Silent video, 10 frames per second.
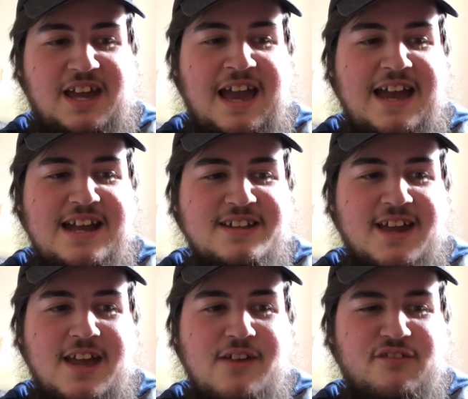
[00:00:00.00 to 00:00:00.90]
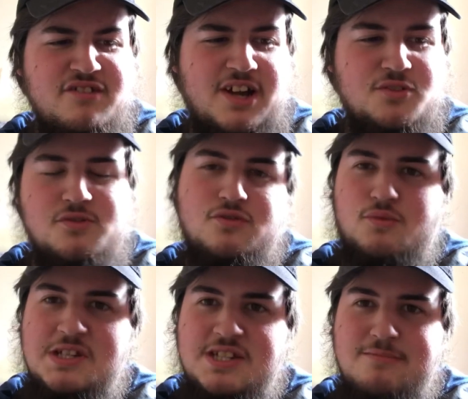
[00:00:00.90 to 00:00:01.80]
and a
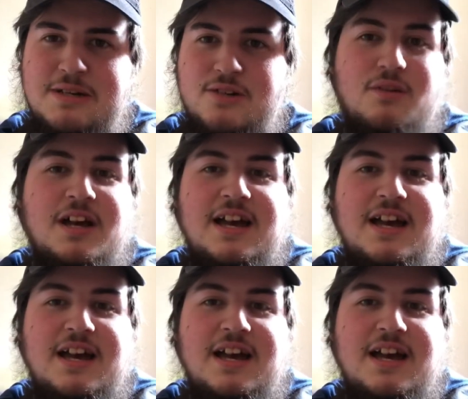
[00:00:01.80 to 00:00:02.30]
320ml